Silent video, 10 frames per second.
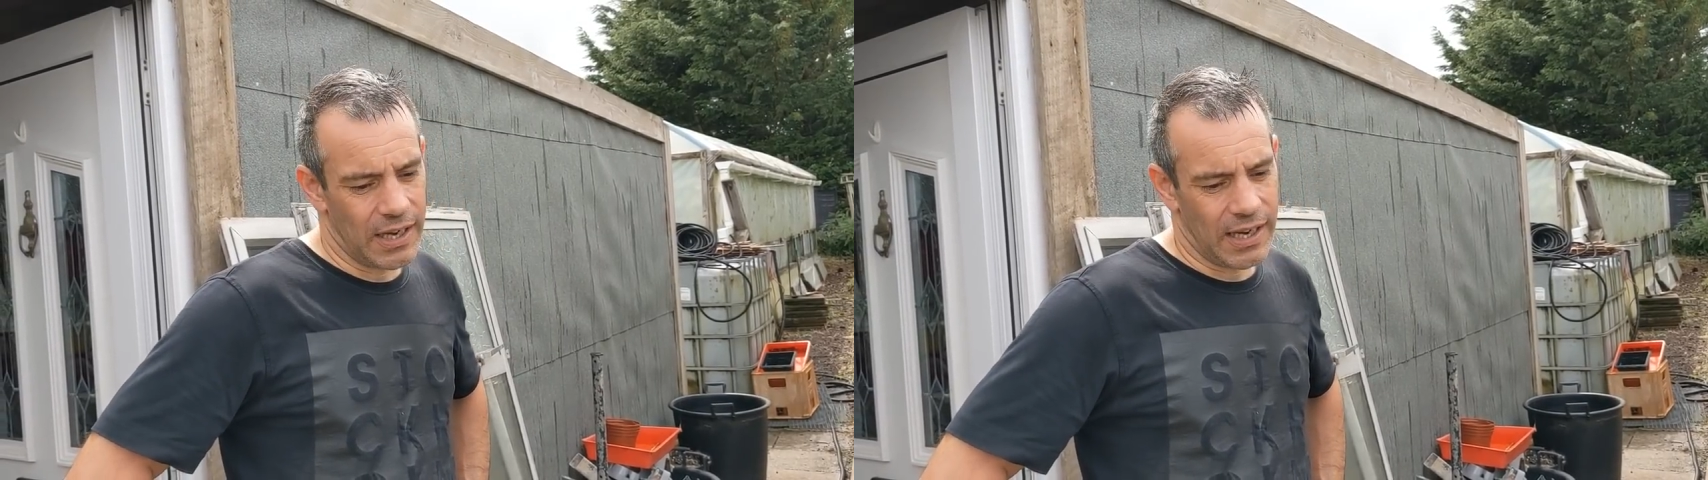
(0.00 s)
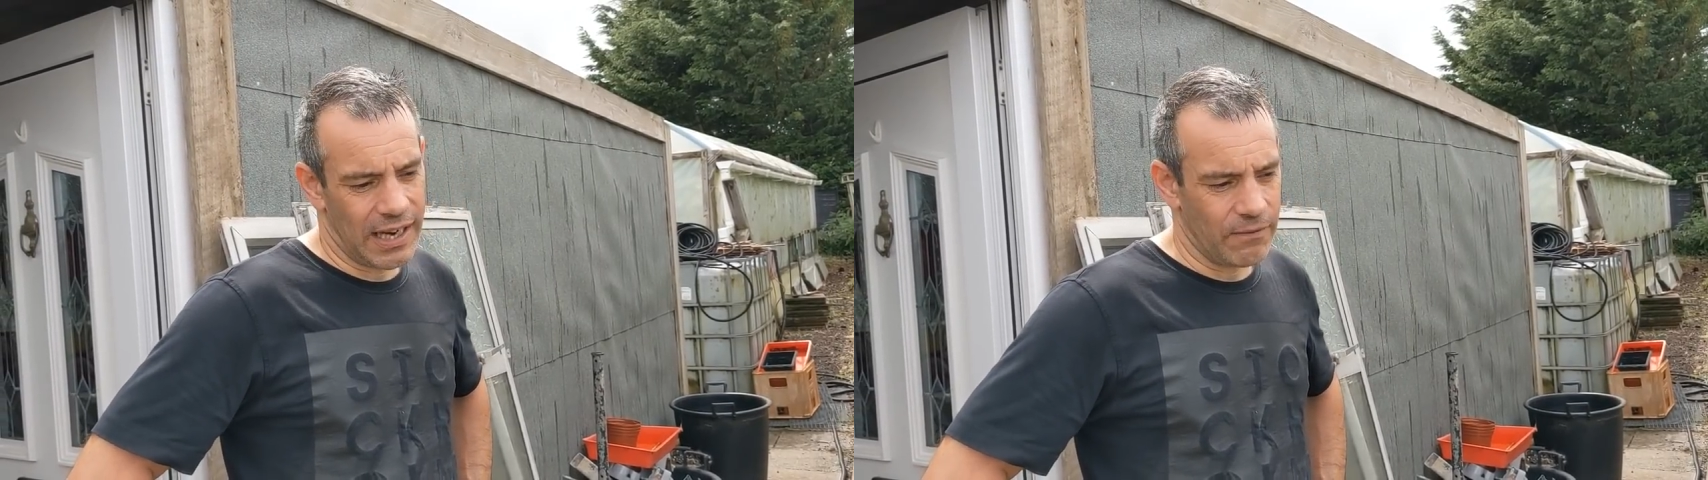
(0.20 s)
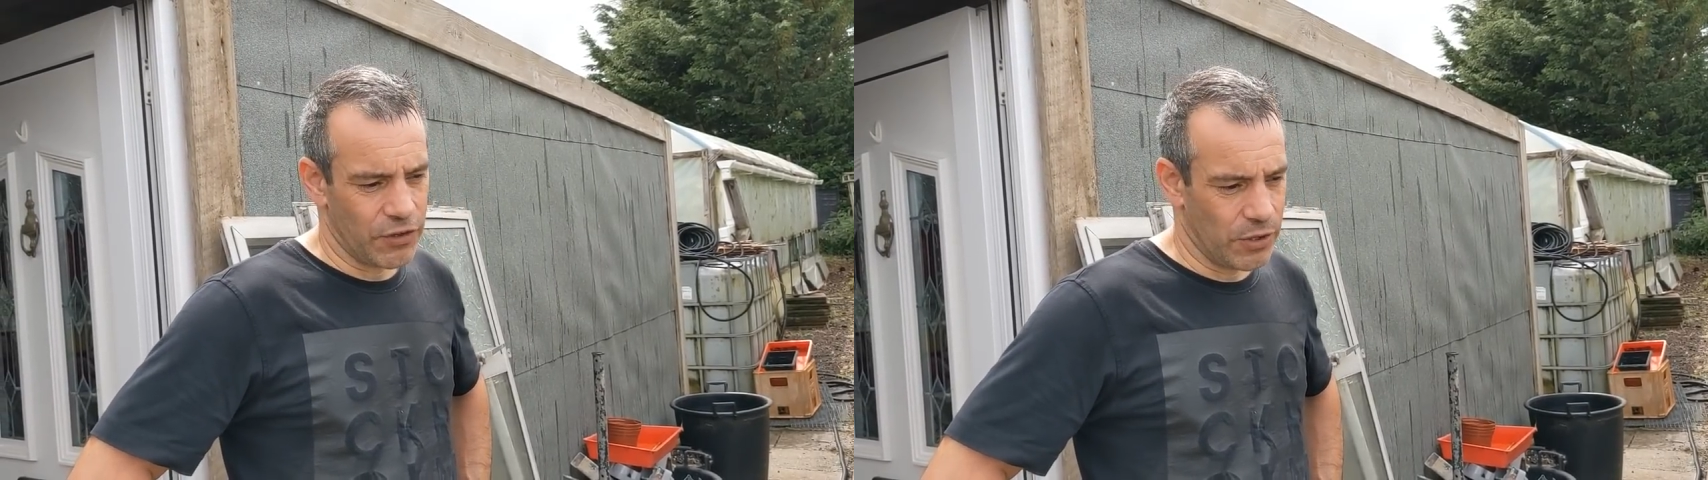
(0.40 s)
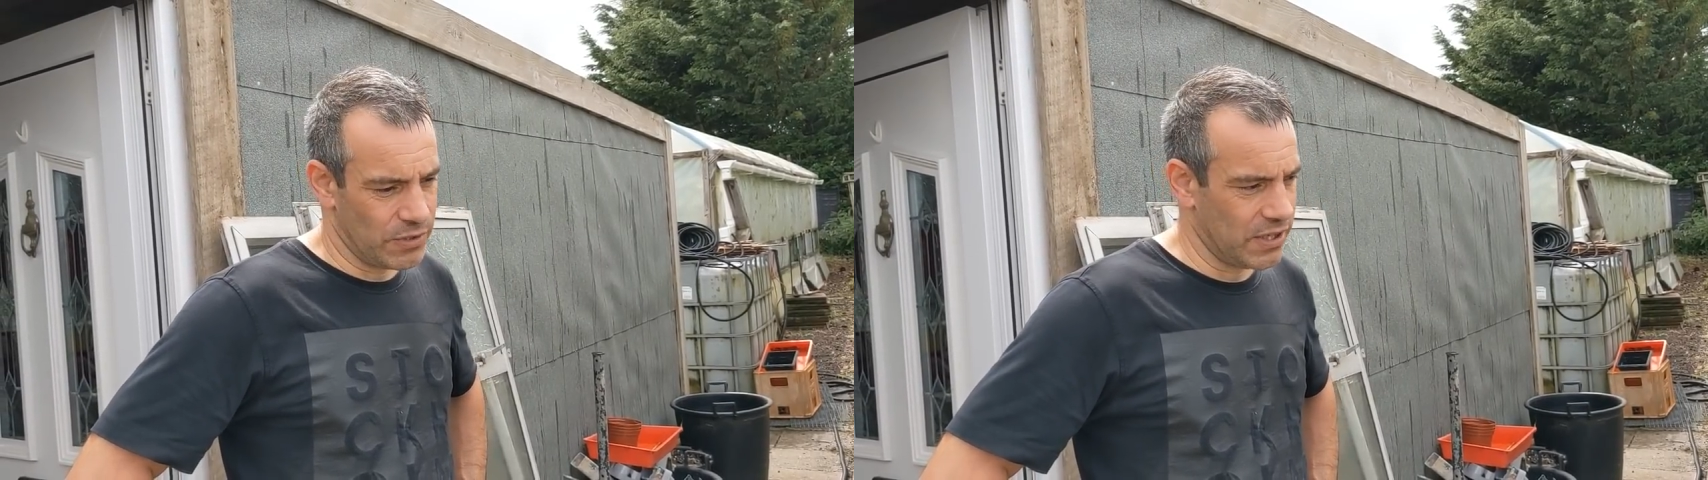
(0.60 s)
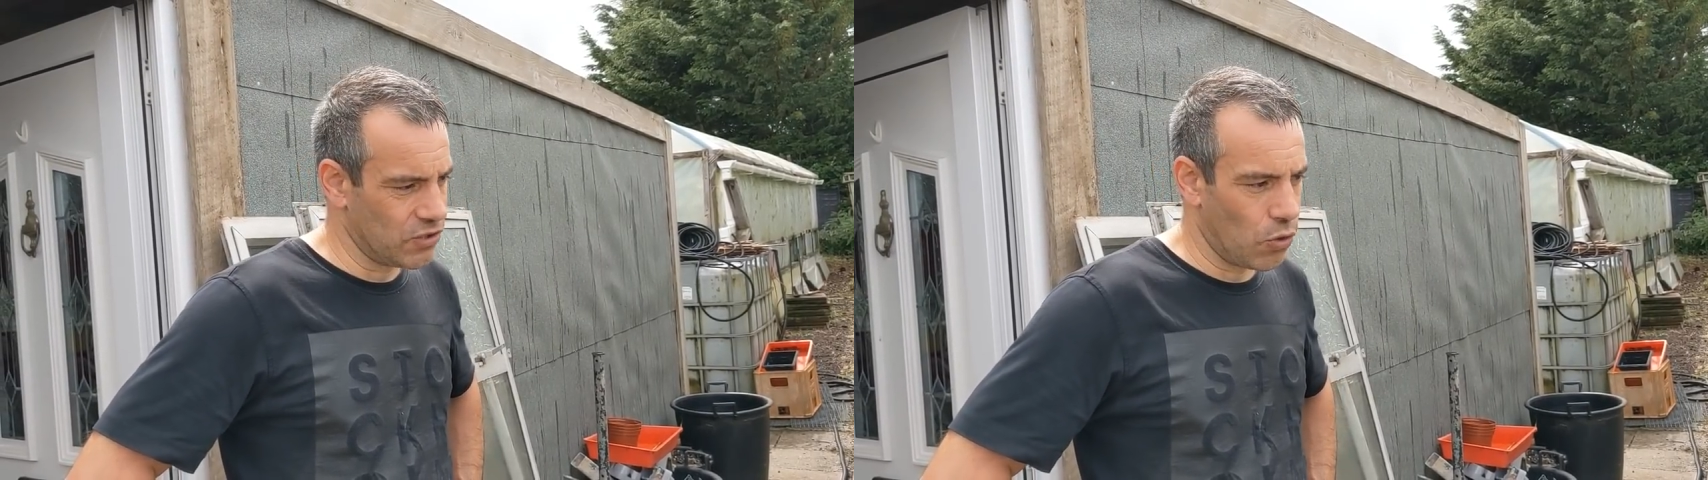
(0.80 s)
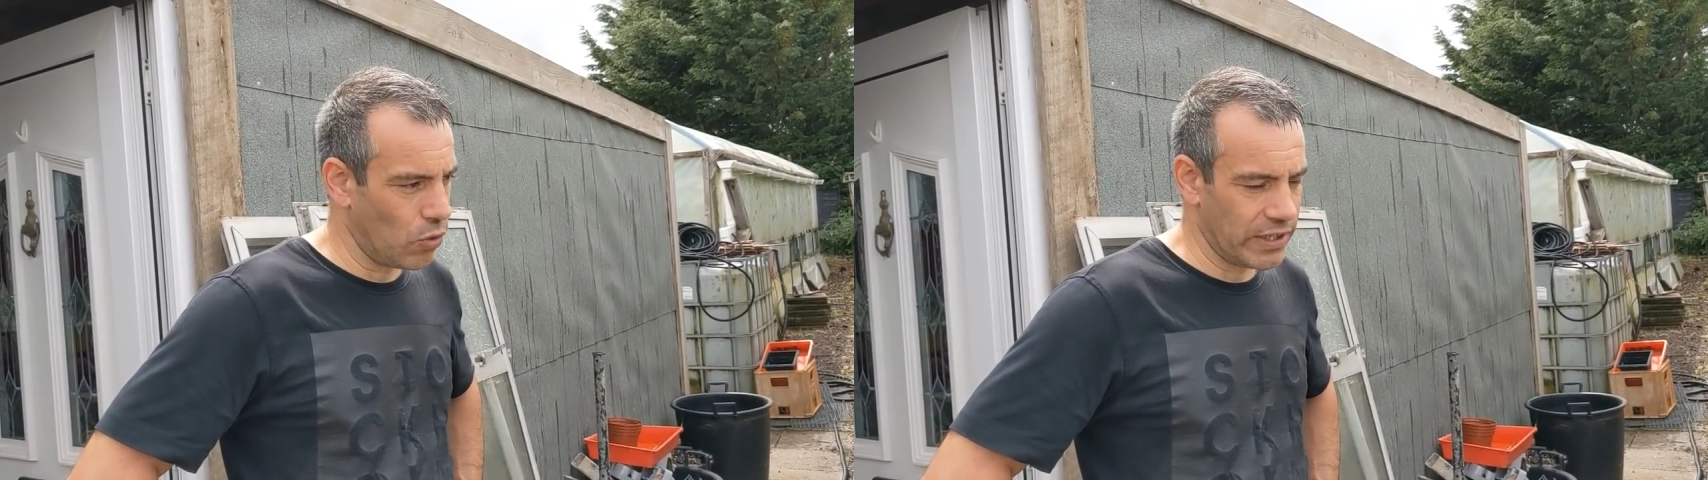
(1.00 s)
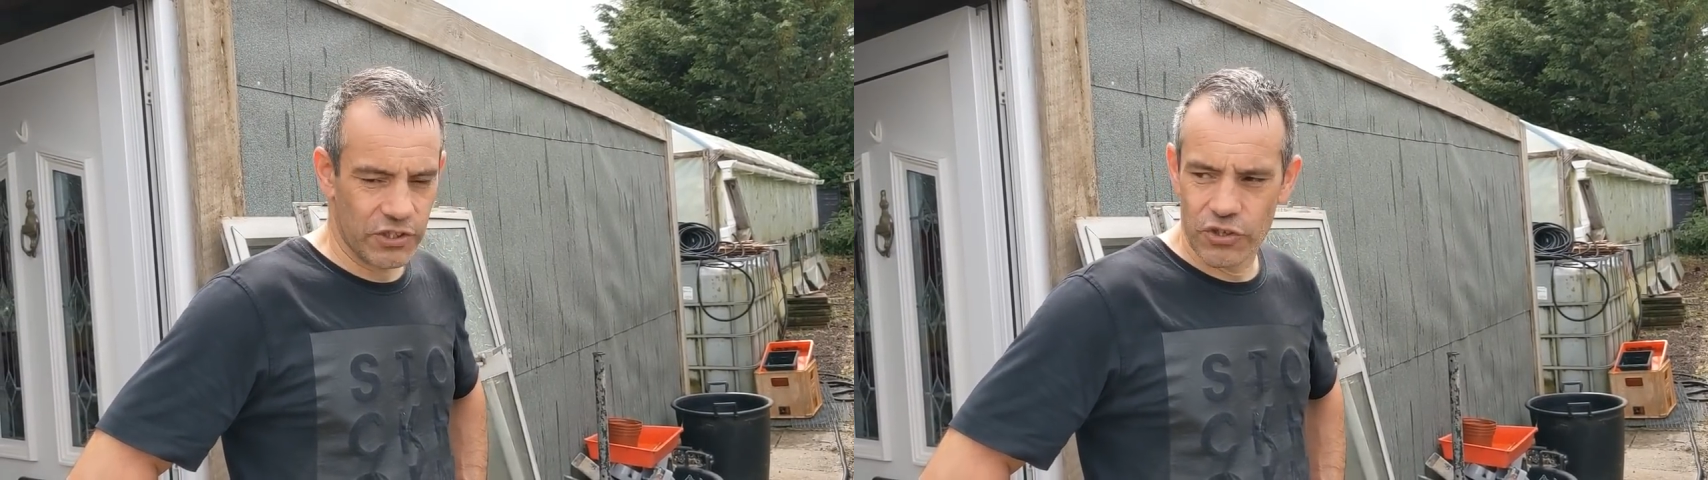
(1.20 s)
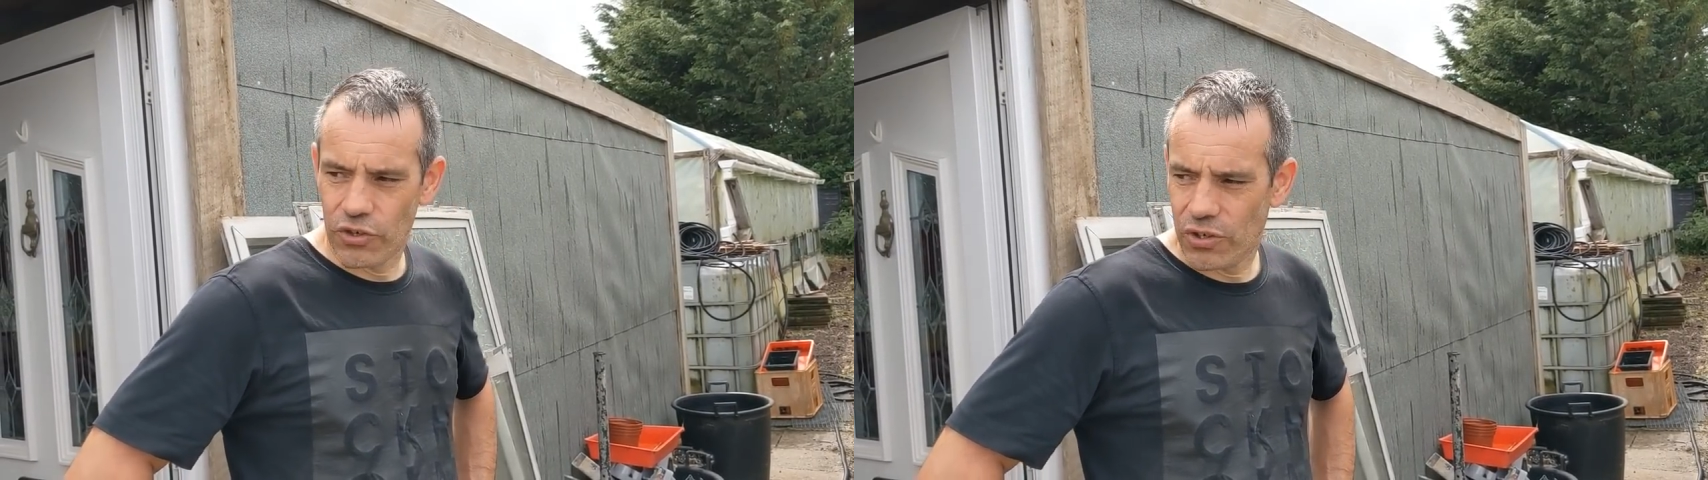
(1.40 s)
I haven't used it at all
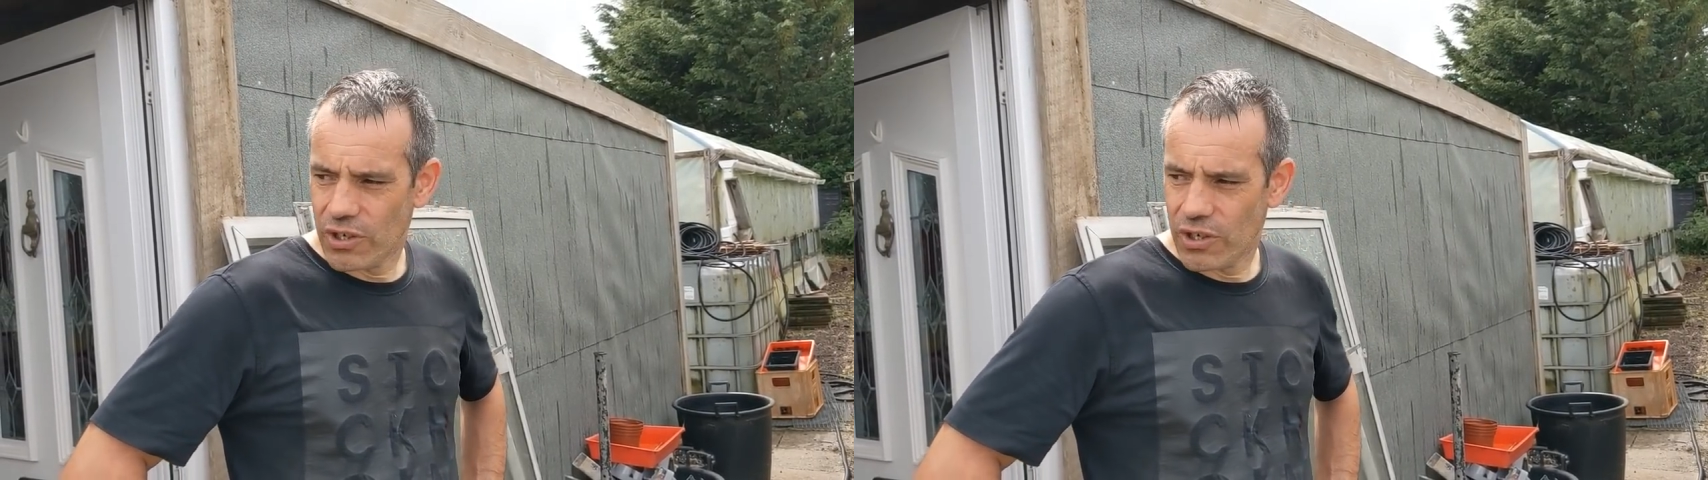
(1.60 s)
this year.